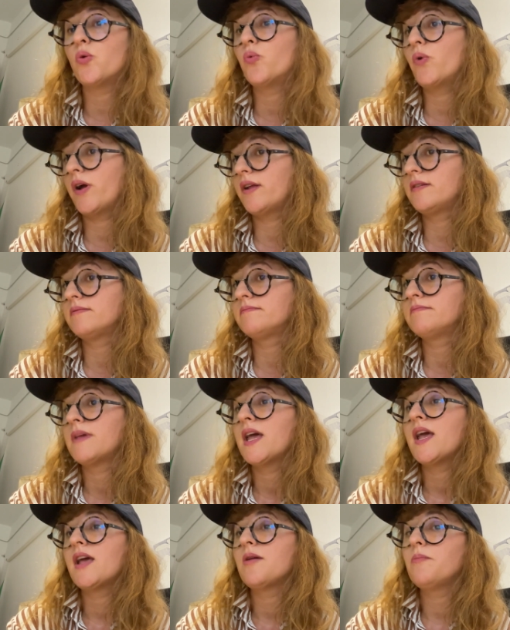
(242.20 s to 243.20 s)
when
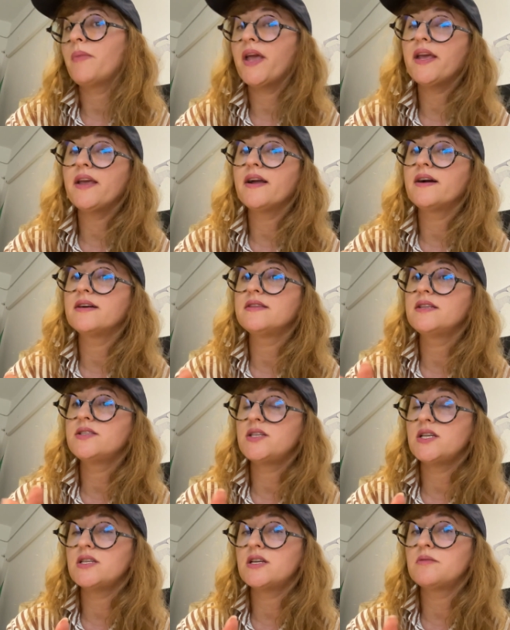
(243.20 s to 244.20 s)
making a
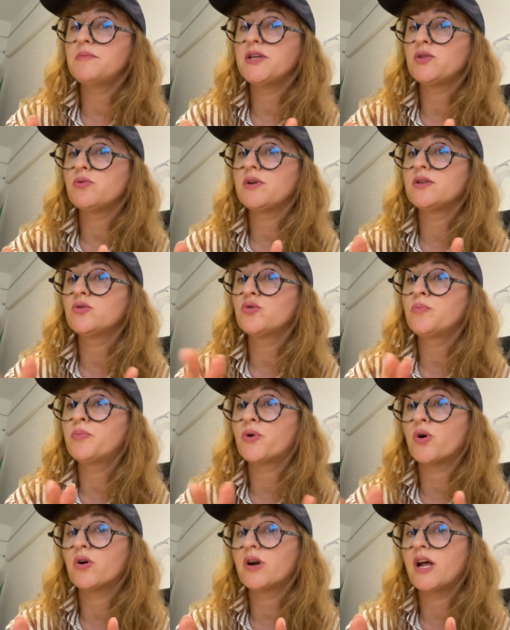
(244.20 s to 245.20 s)
decision between two
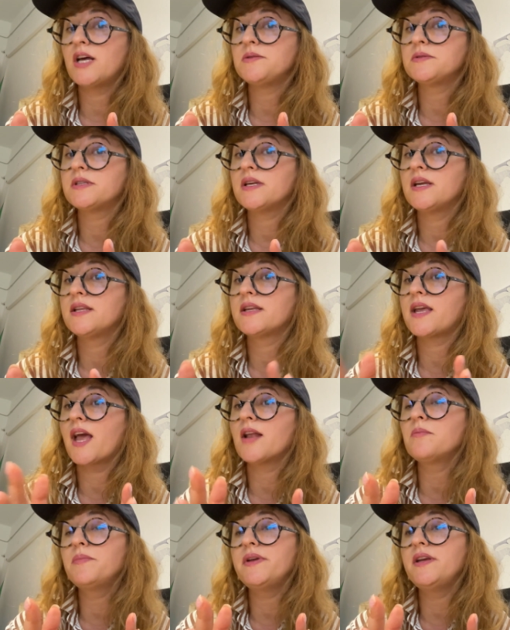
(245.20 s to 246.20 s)
programs, it
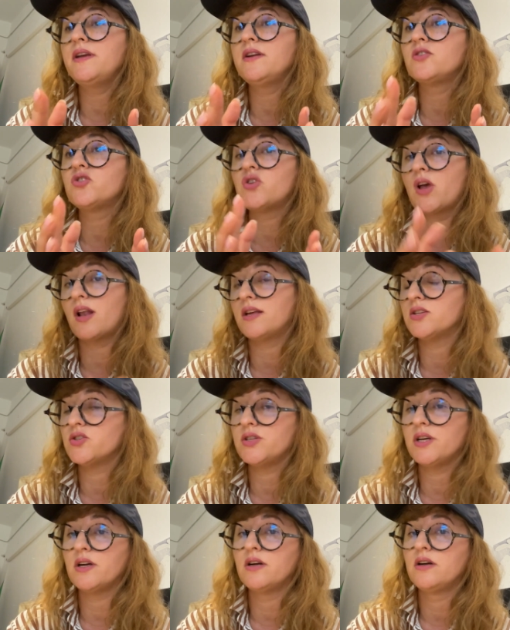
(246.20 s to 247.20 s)
can be
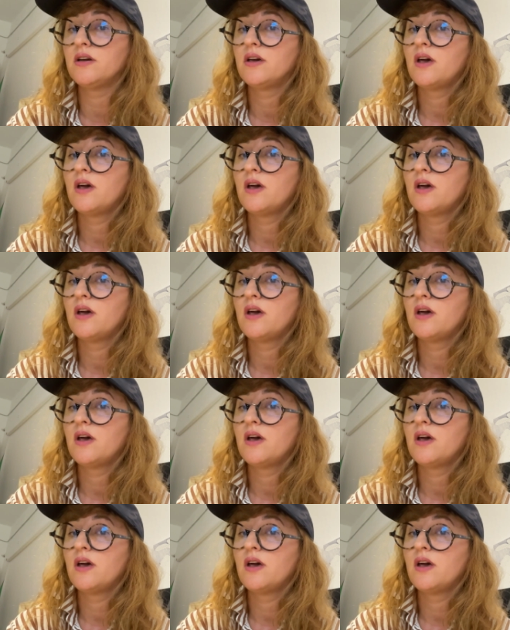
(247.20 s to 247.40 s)
challenging.